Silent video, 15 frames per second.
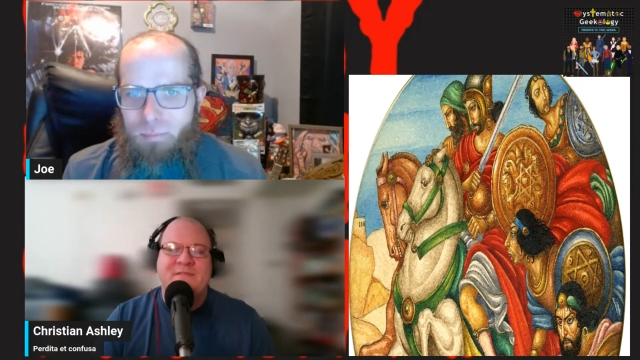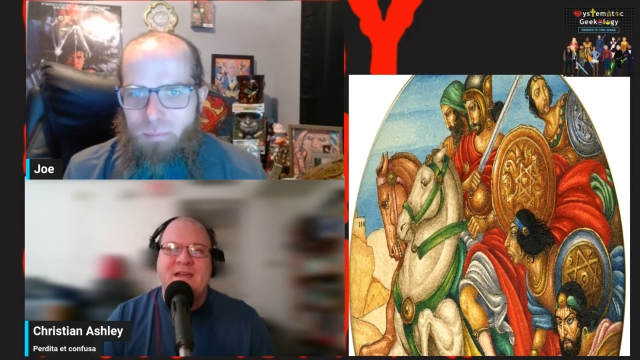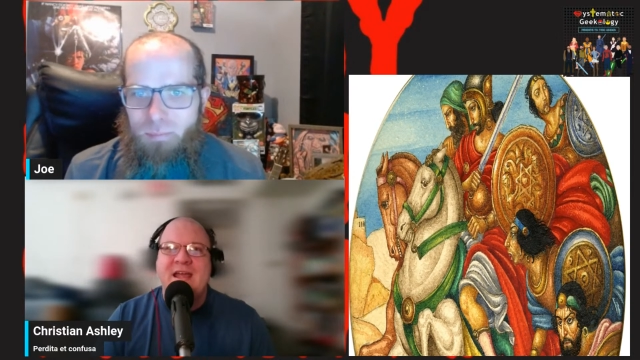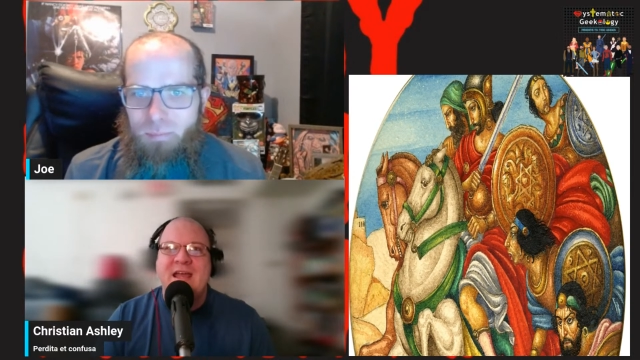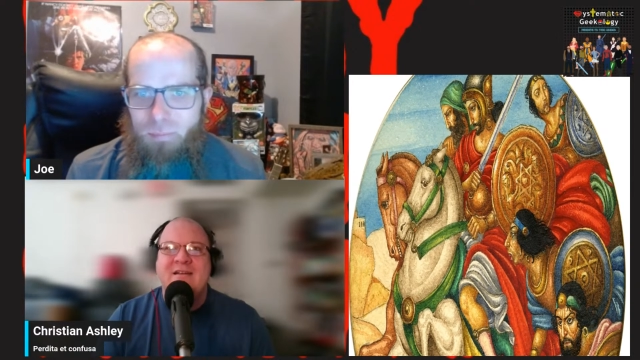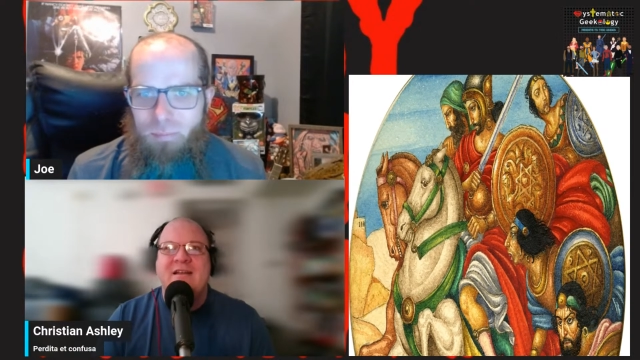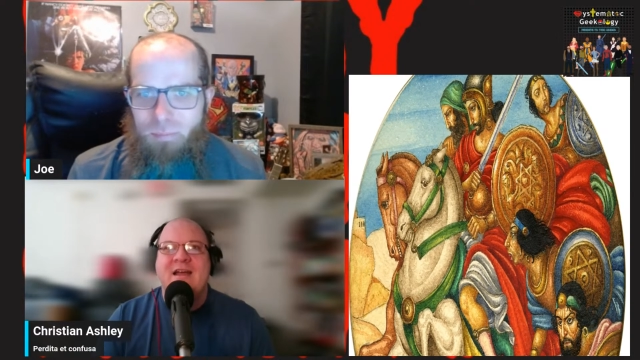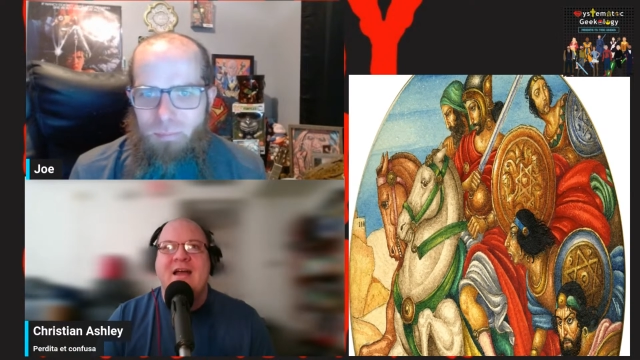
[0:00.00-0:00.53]
if
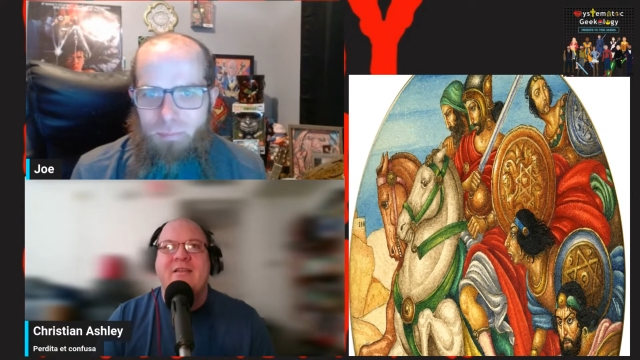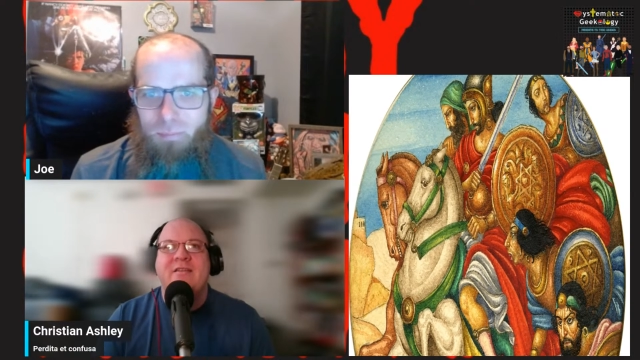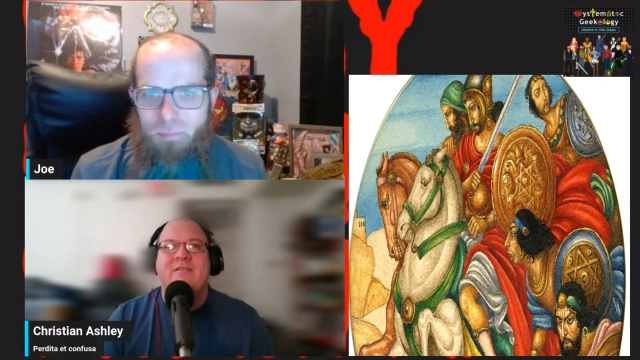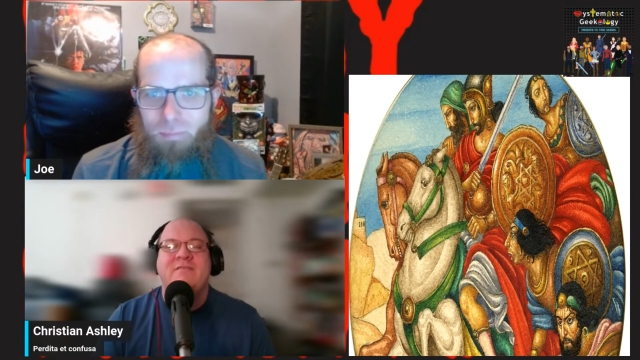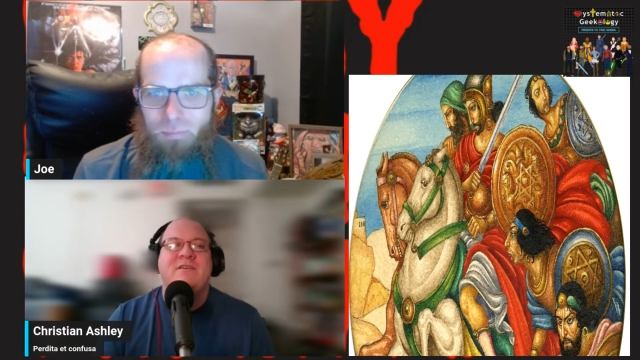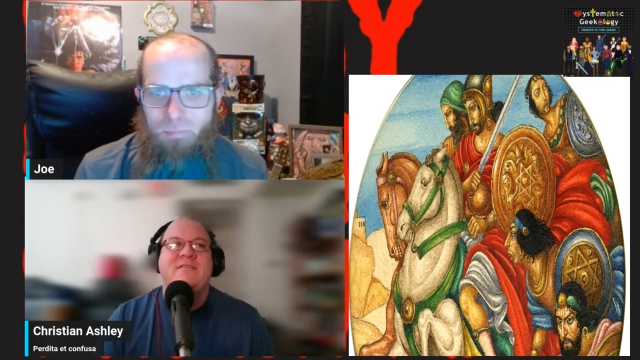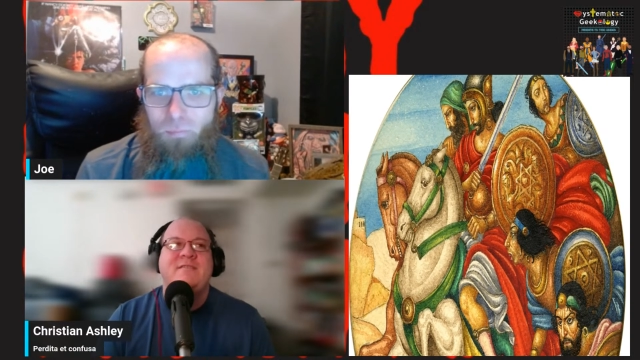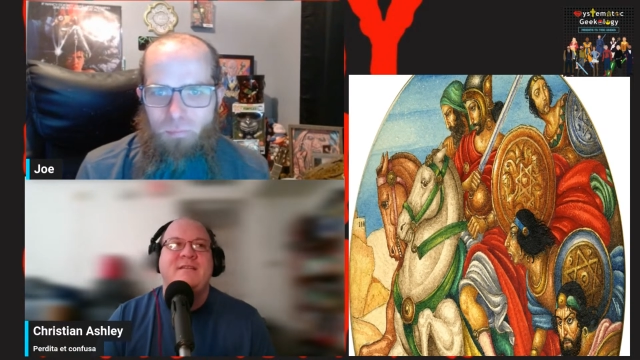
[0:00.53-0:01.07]
they had
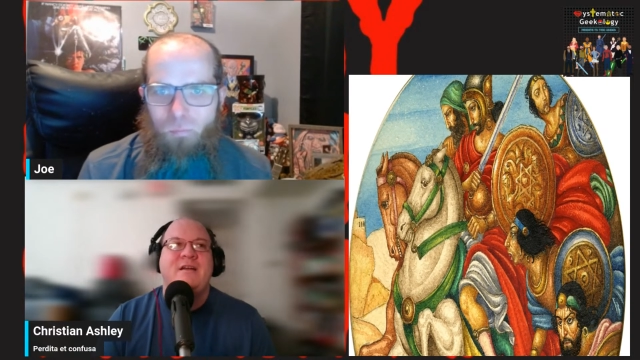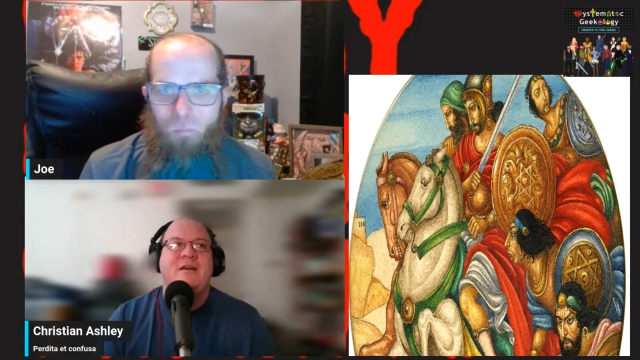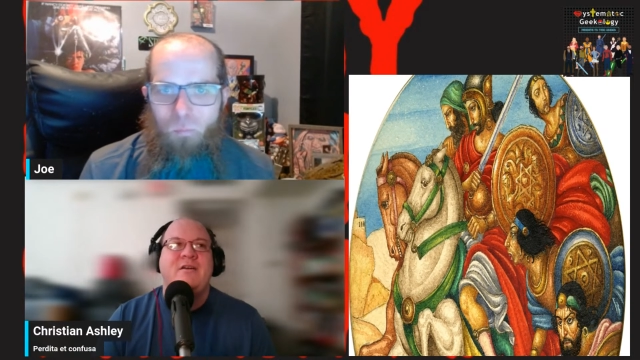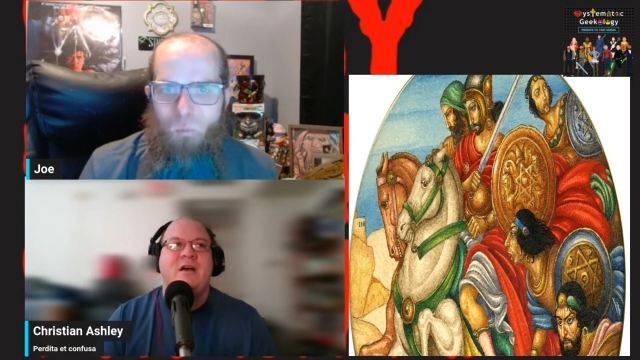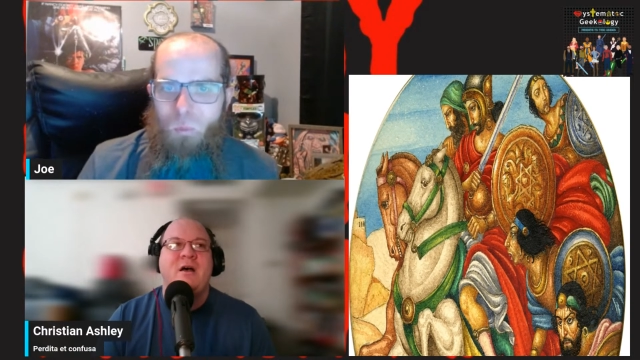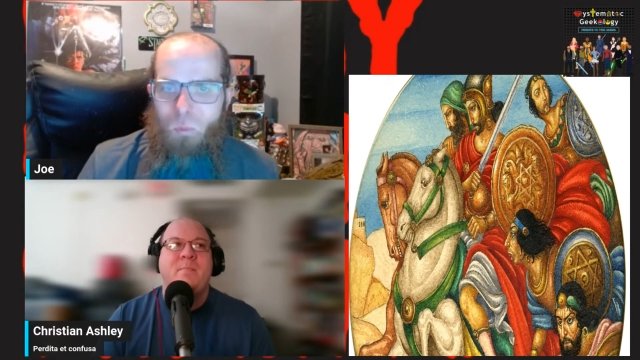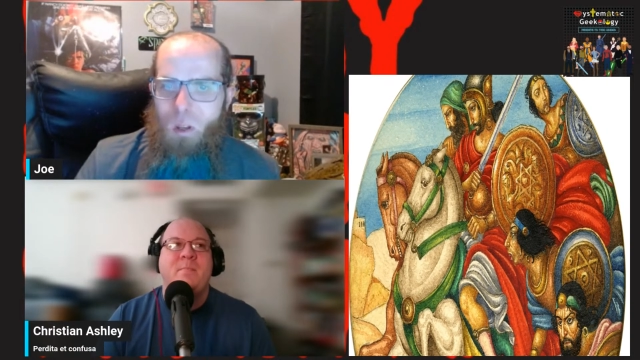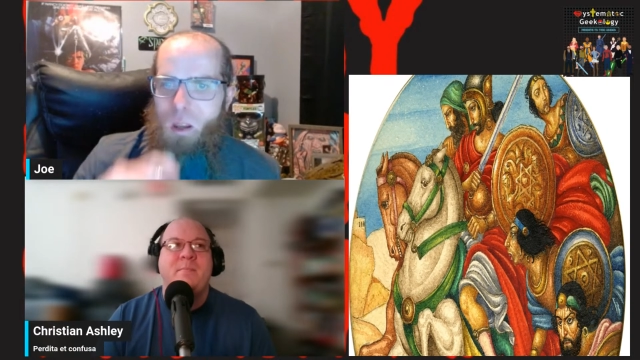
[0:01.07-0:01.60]
gotten such
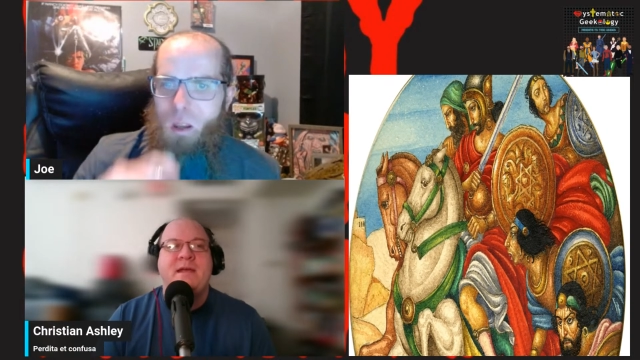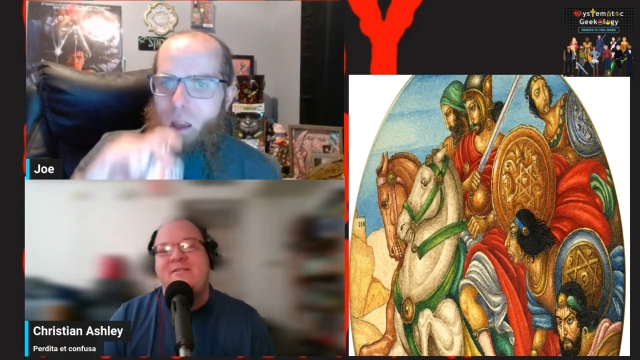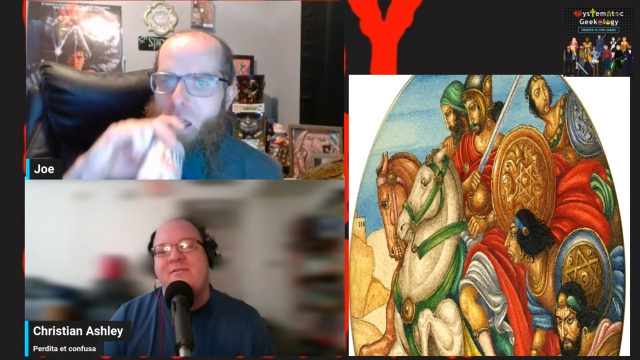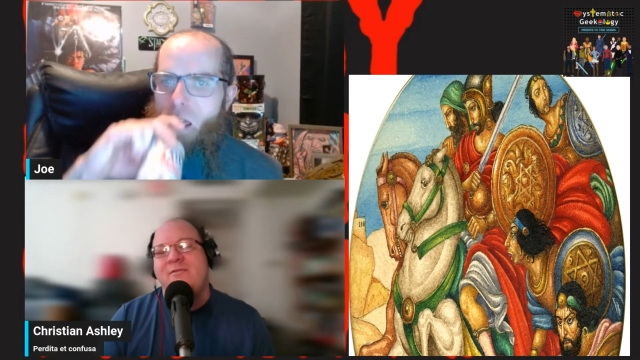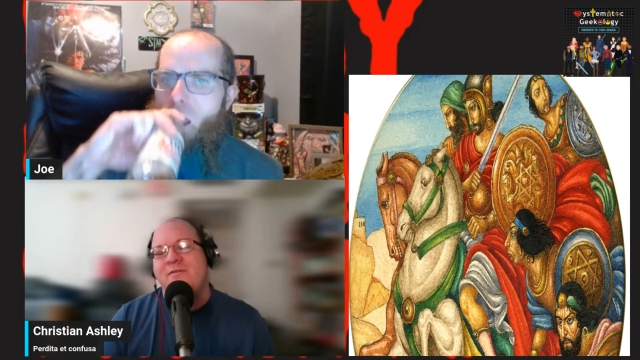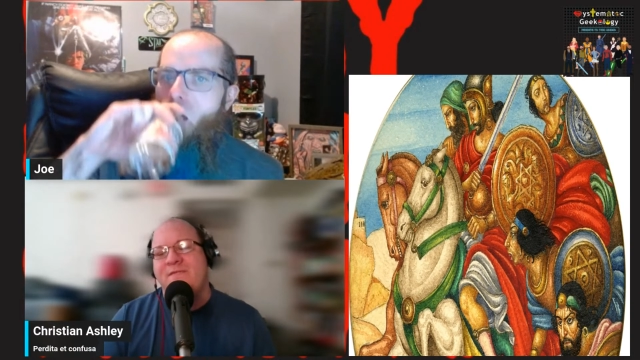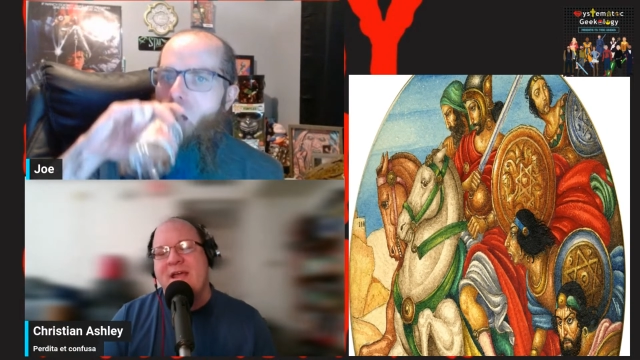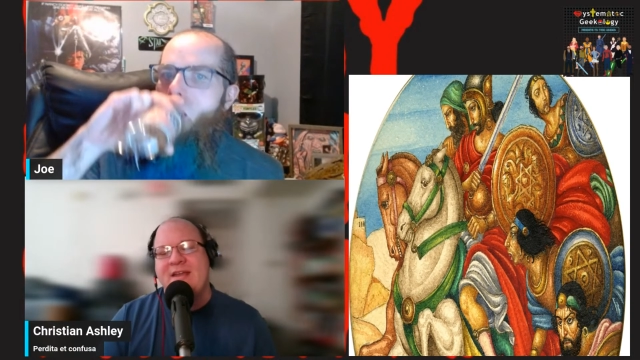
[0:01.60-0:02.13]
a
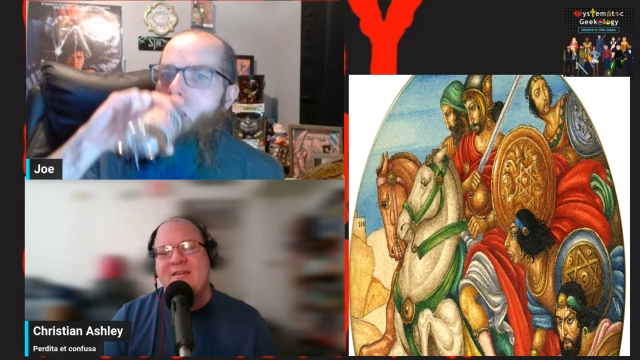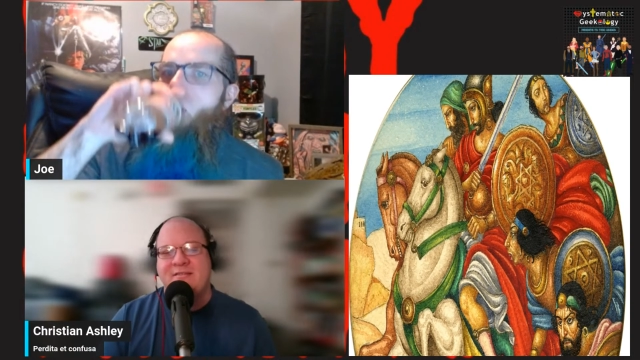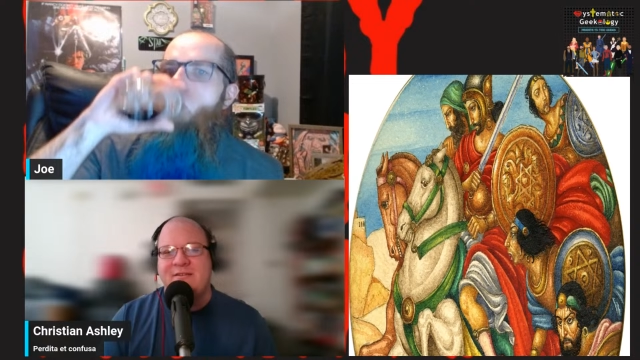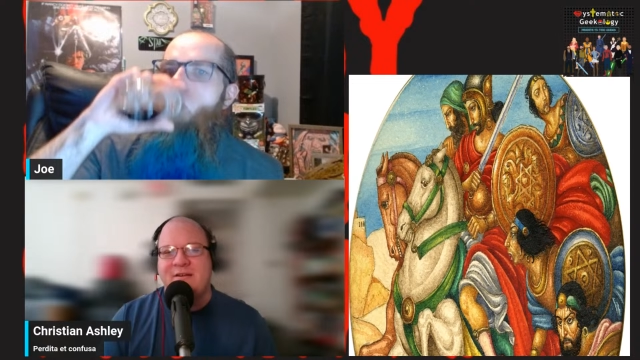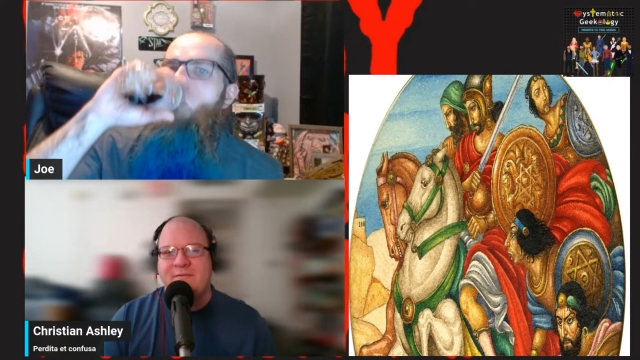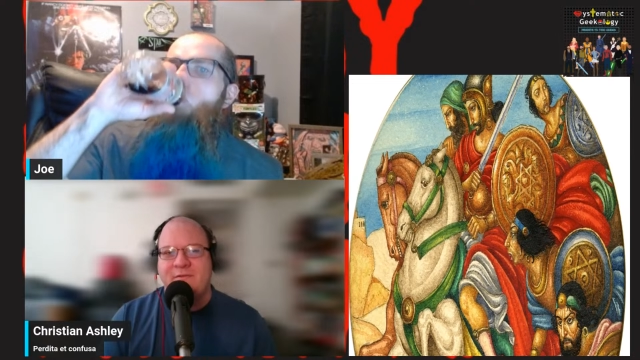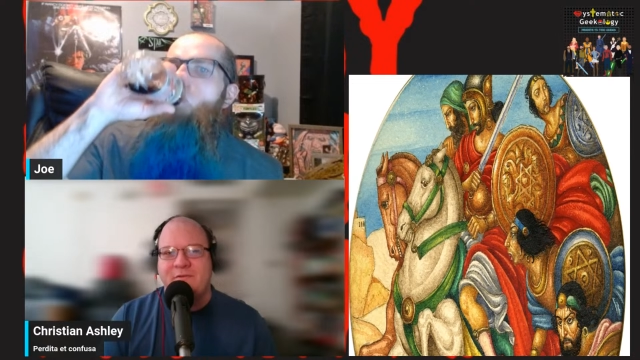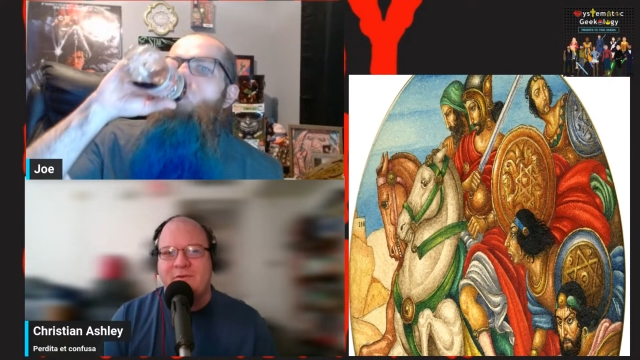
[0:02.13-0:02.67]
major
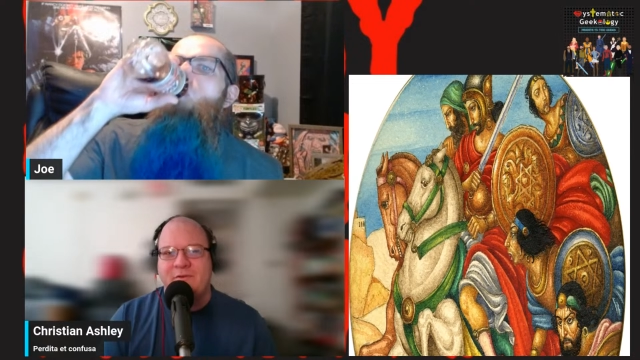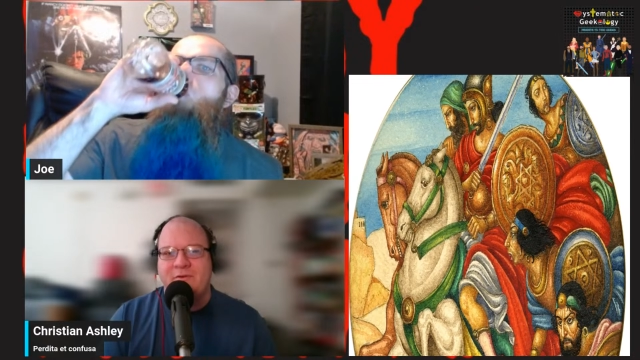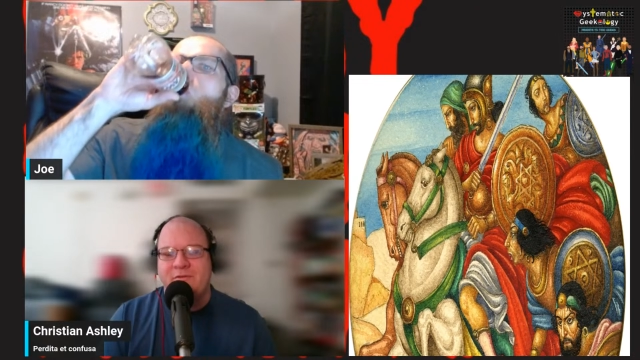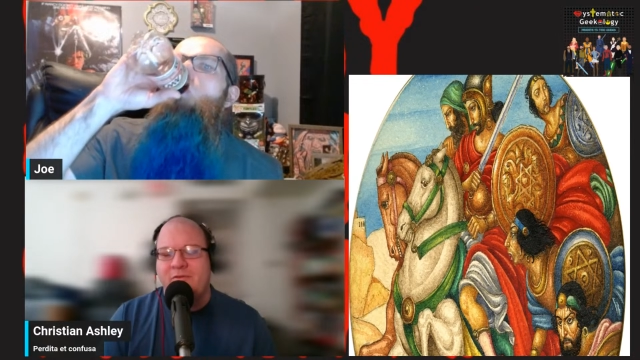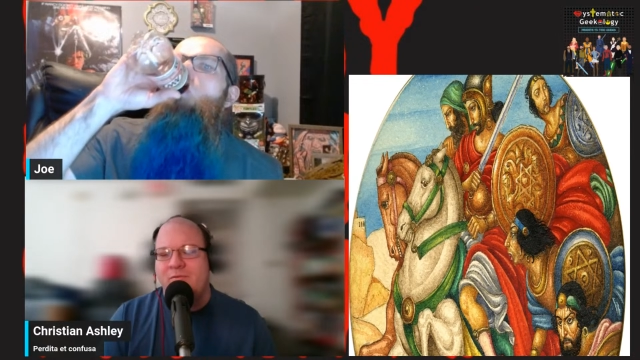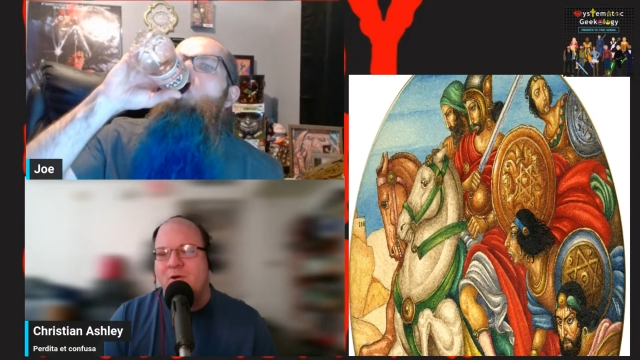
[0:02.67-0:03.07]
advantage over the